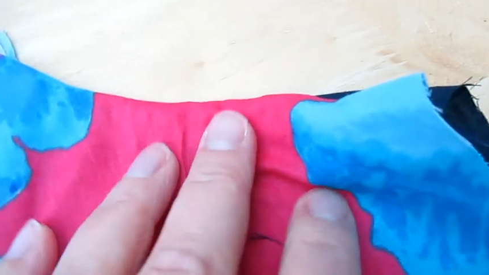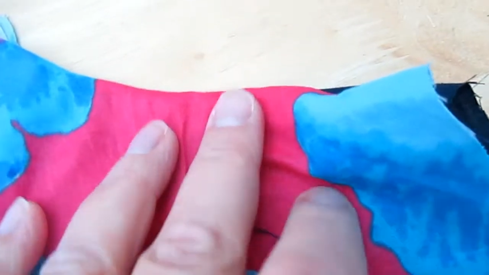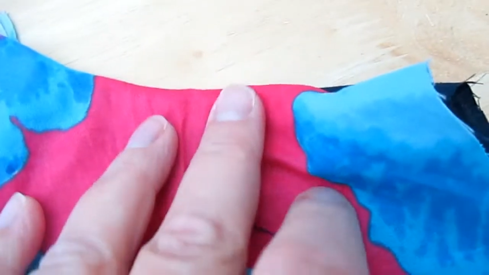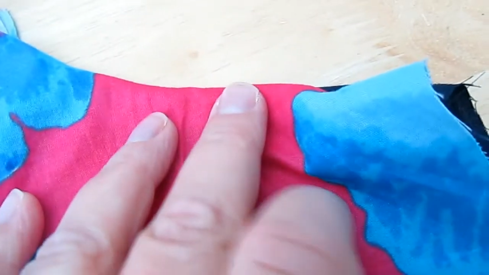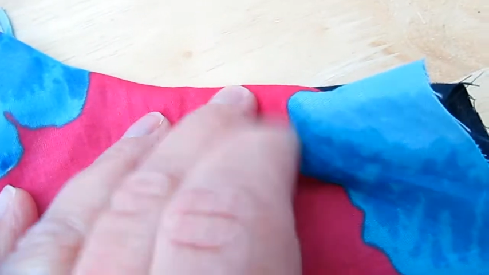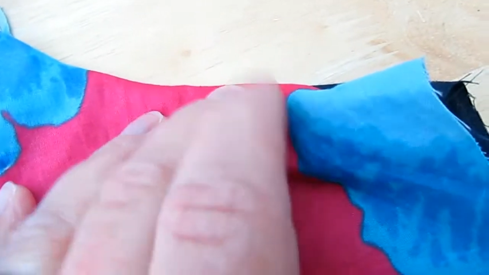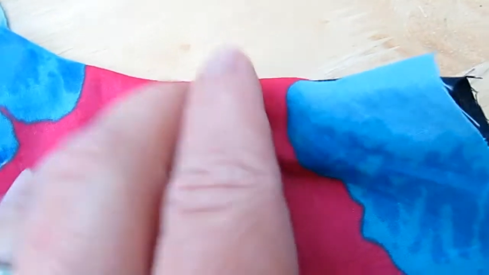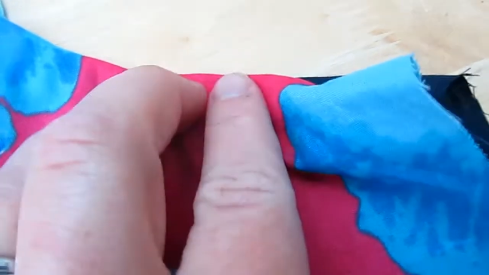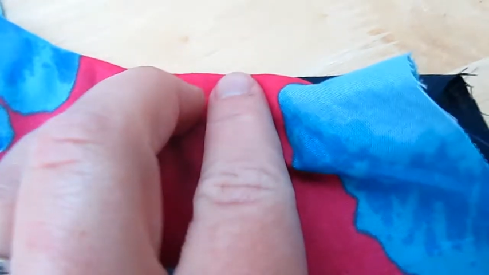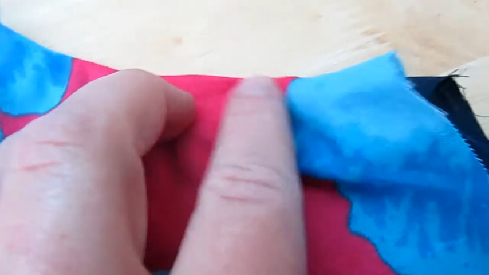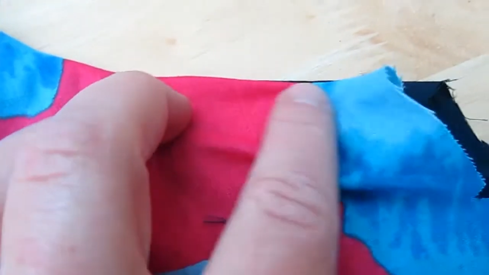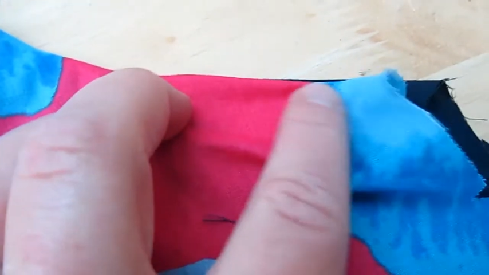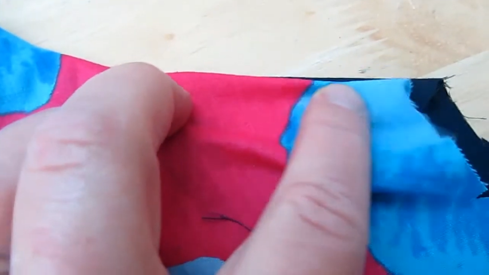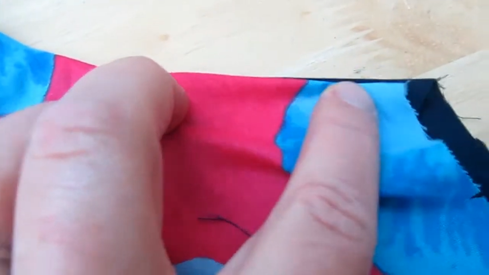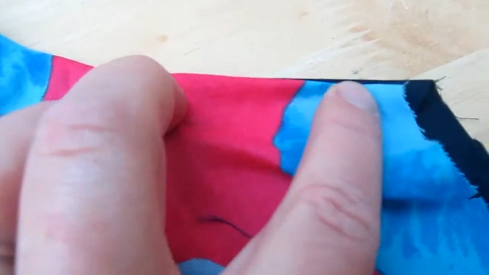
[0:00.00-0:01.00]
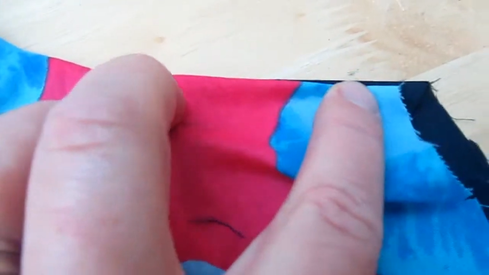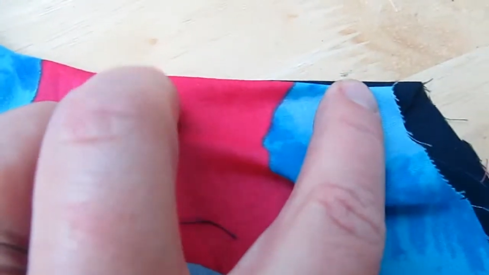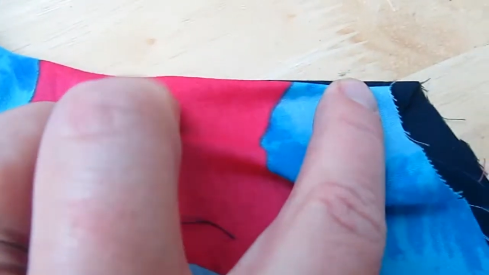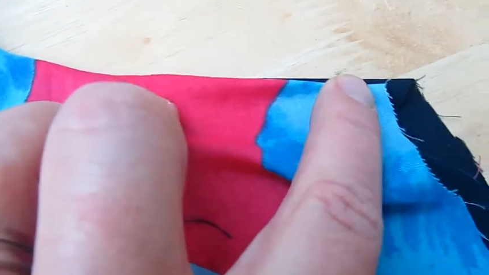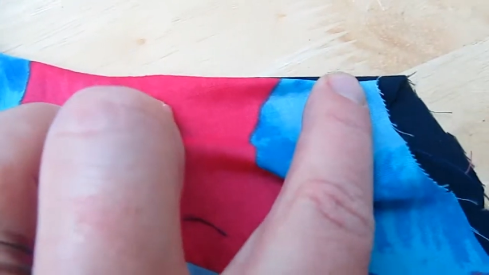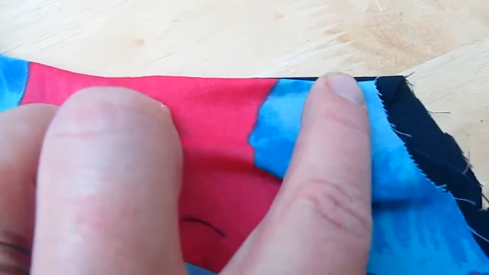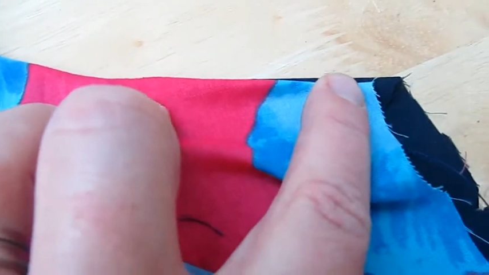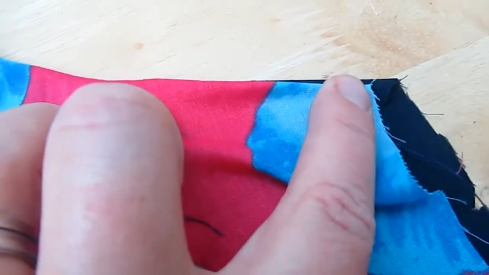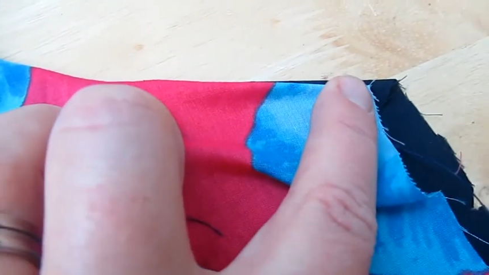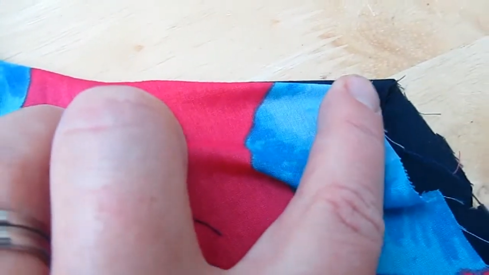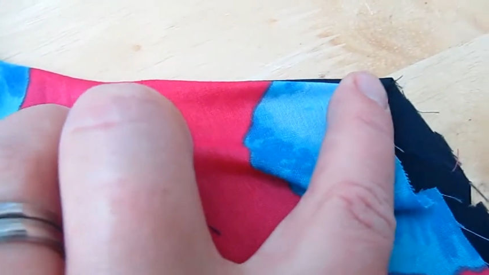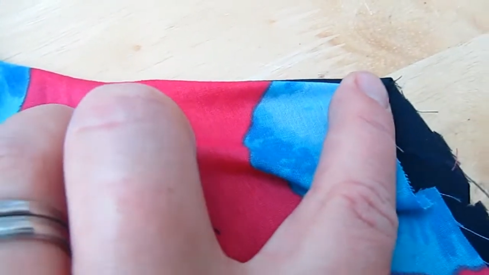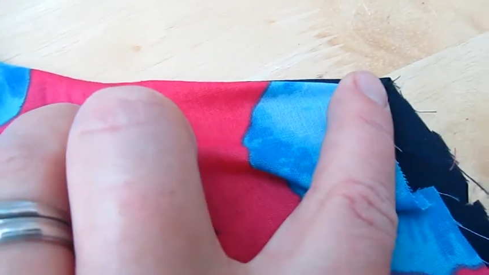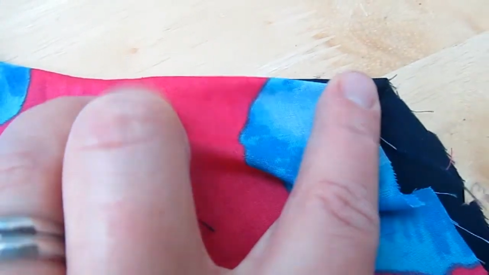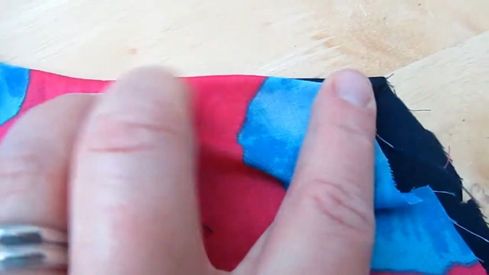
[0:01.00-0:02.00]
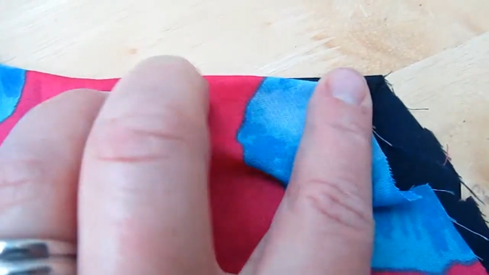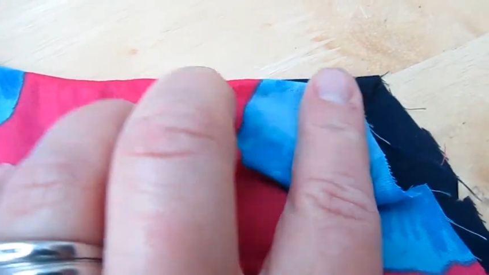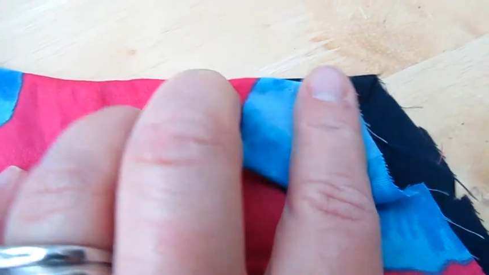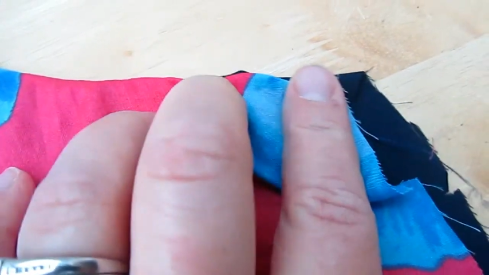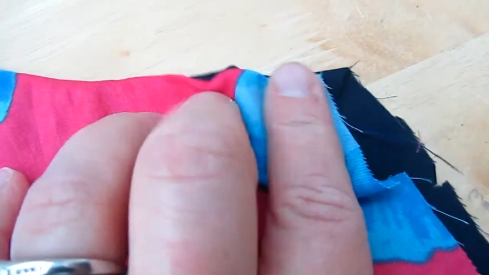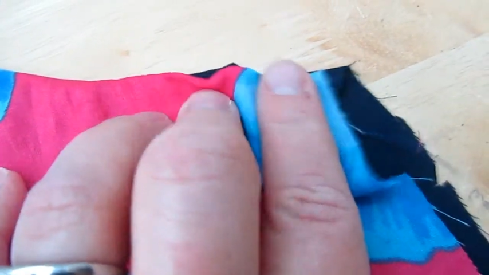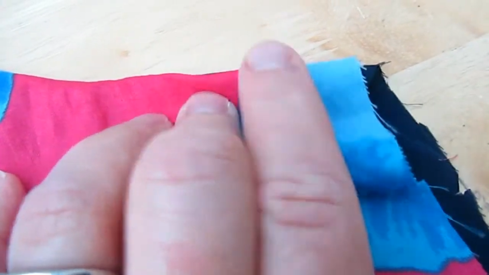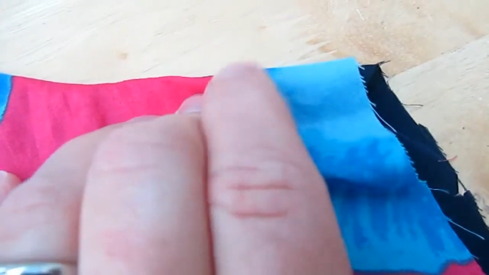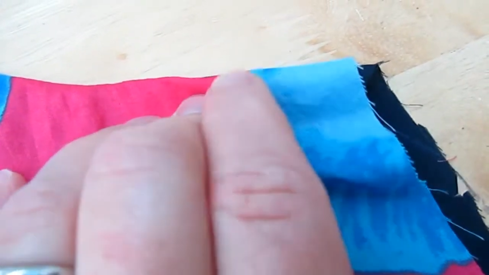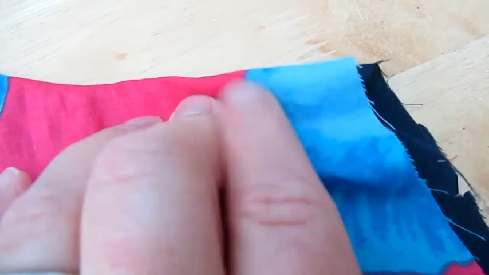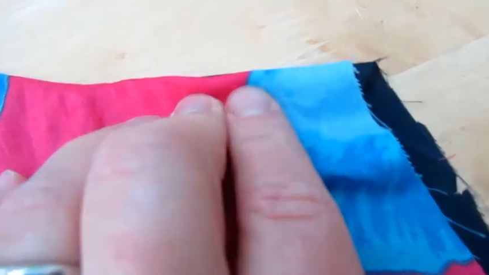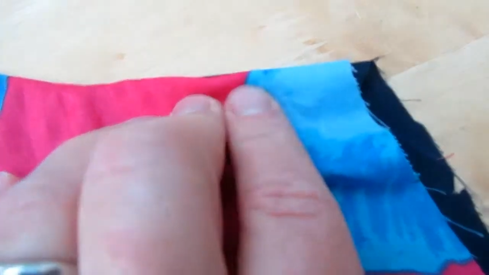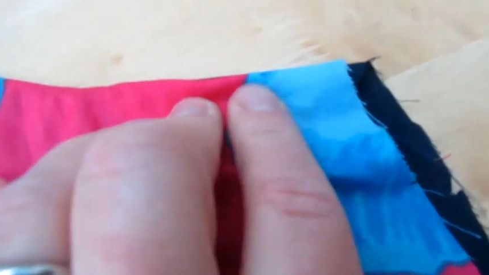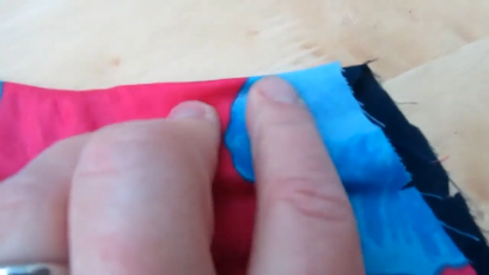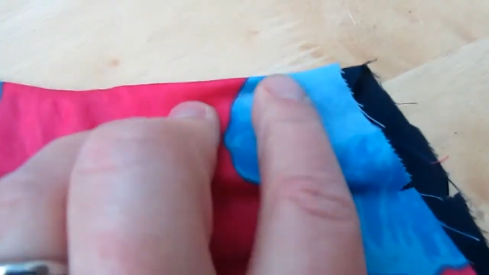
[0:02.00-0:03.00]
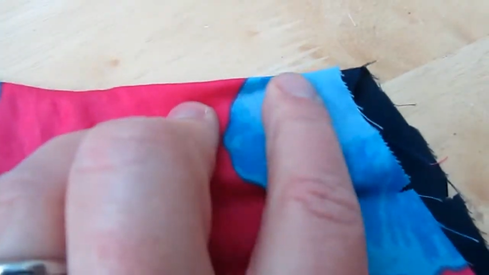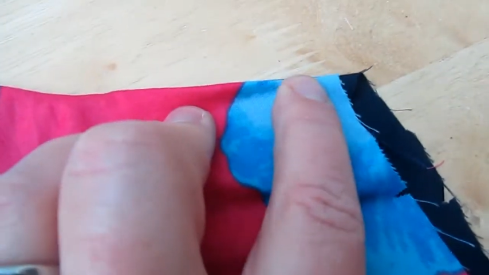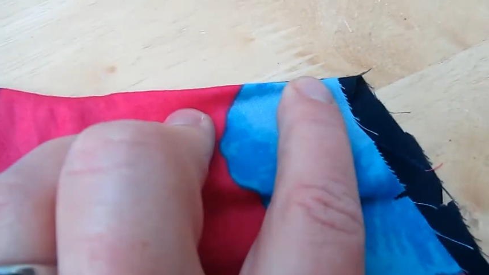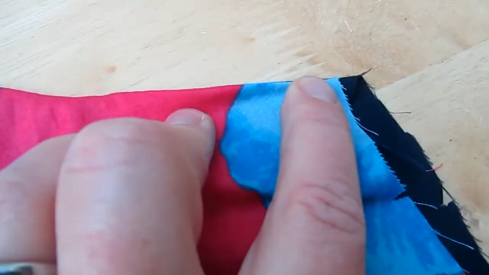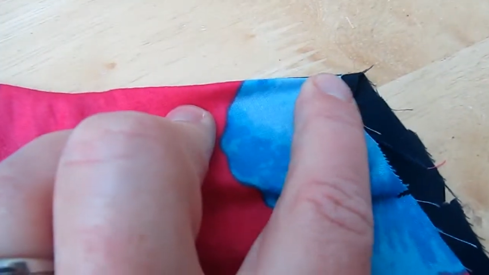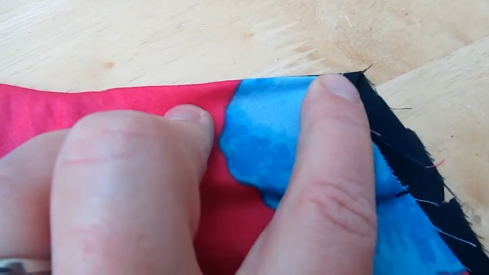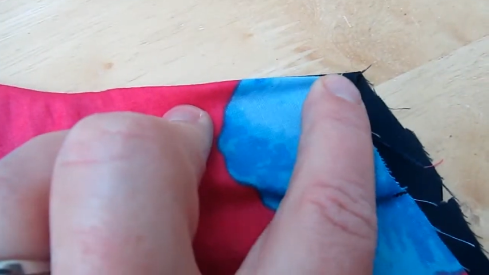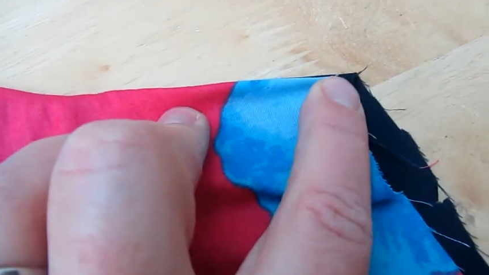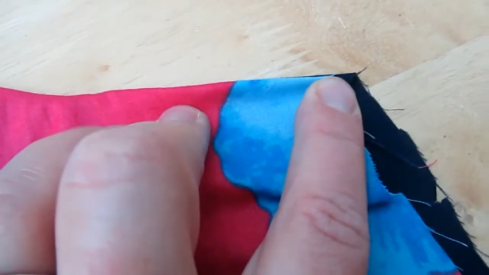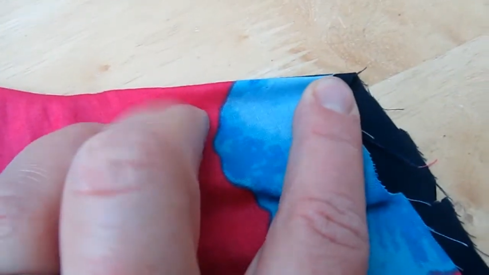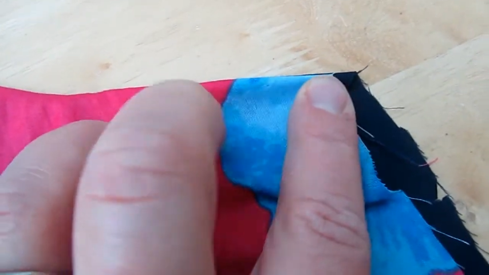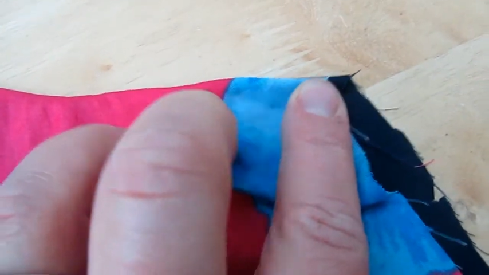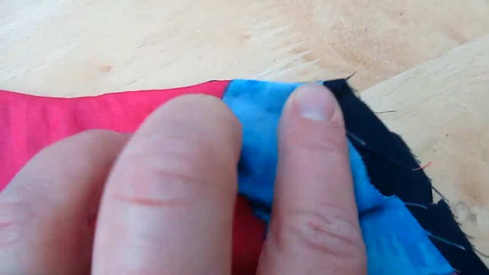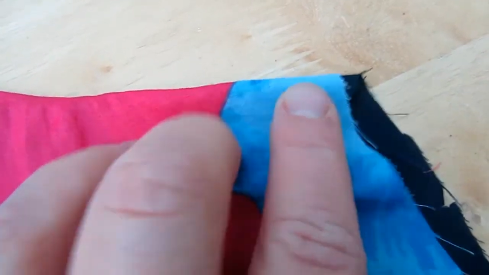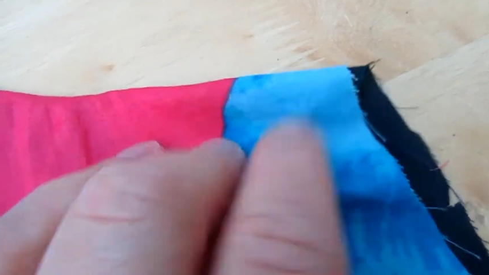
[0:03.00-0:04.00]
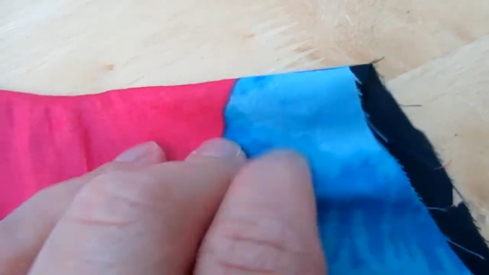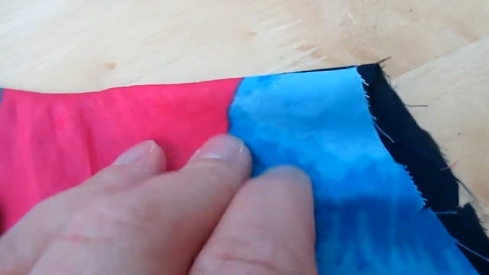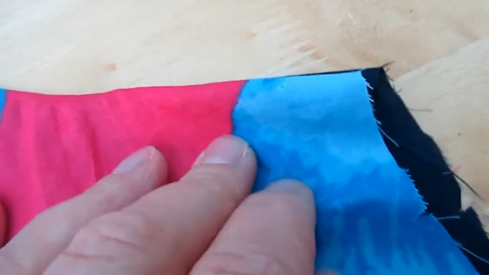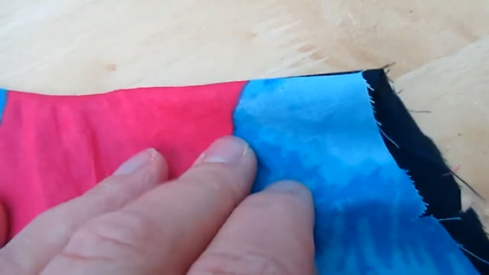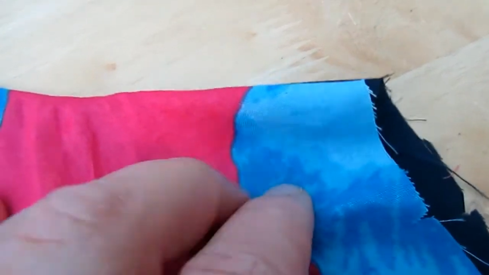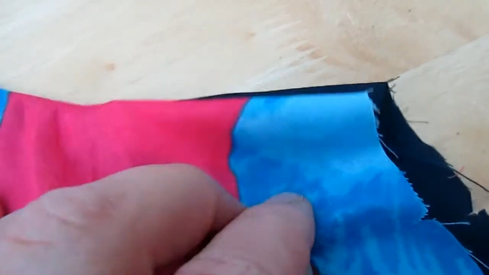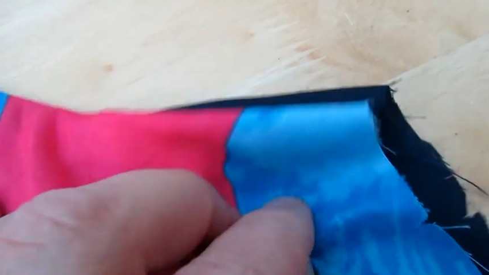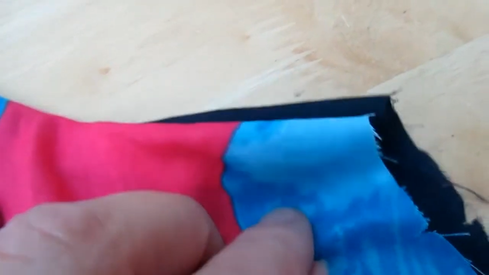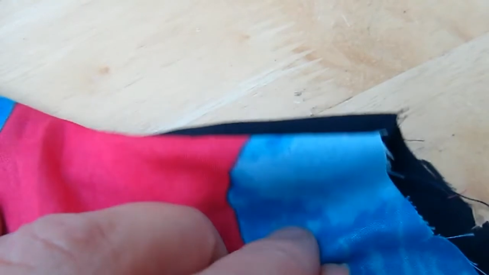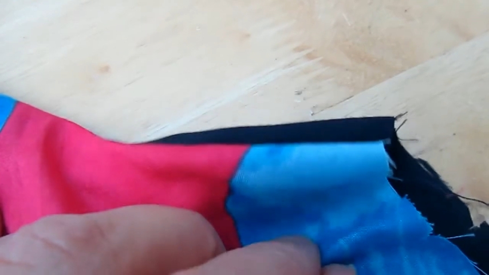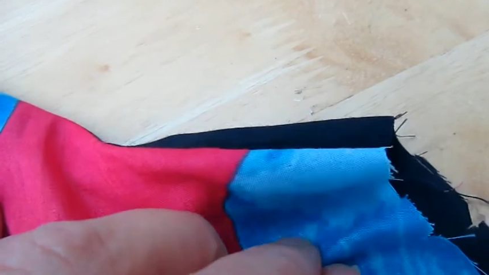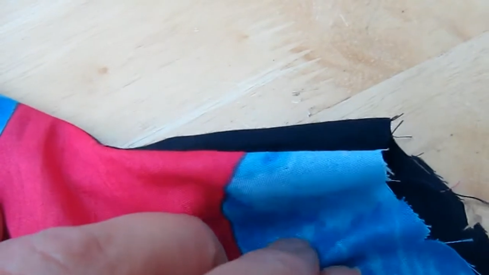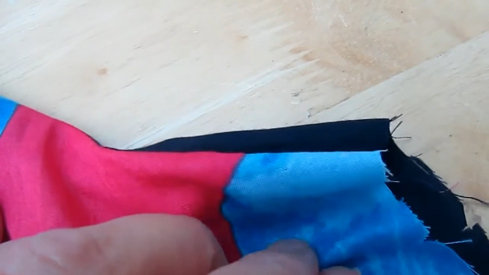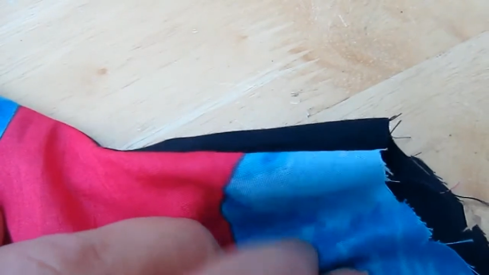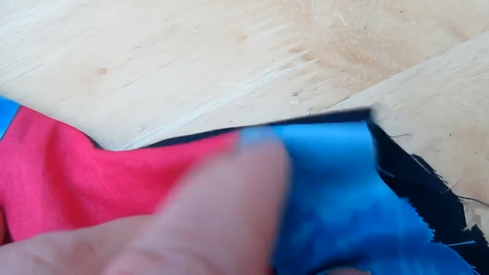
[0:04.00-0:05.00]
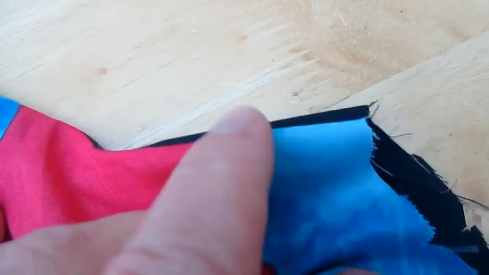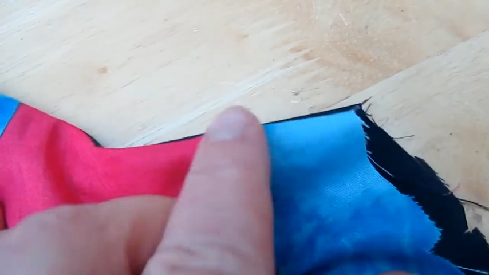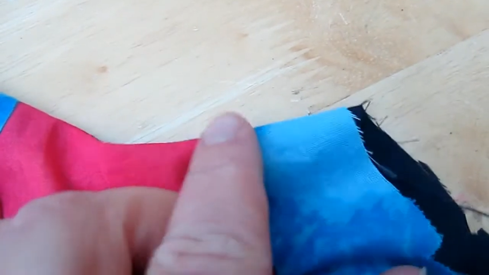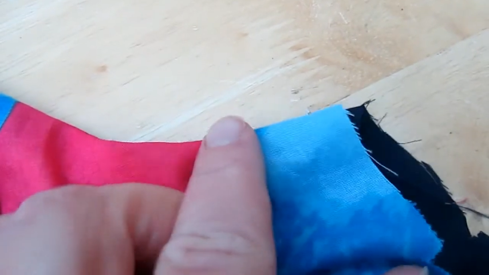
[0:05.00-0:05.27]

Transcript: Nobody's mouth can be seen.